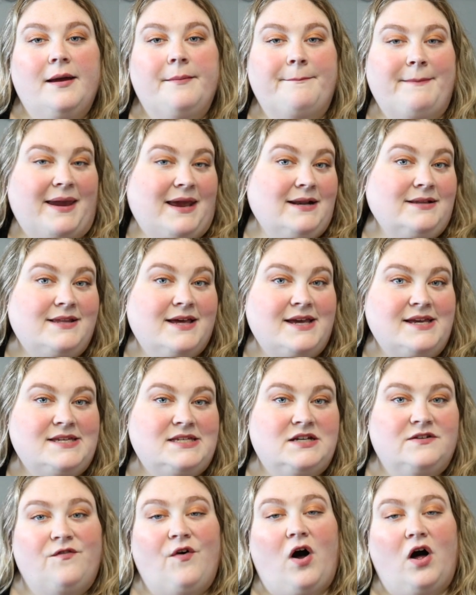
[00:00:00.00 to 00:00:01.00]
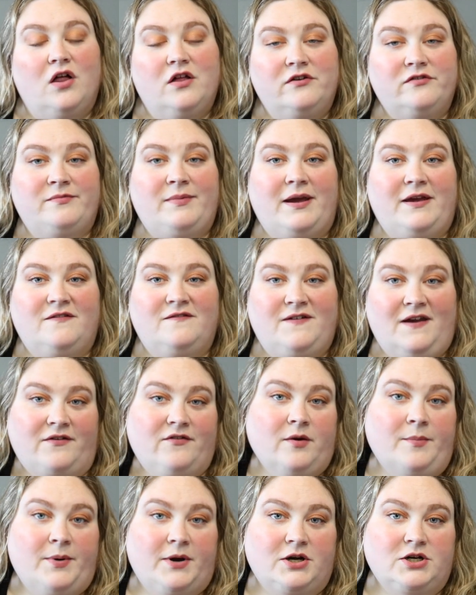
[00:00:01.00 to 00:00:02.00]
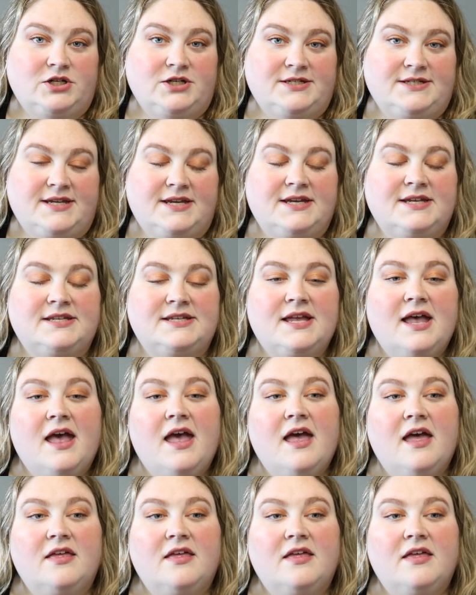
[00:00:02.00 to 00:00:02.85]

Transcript: made a list of all of my favorite purchases.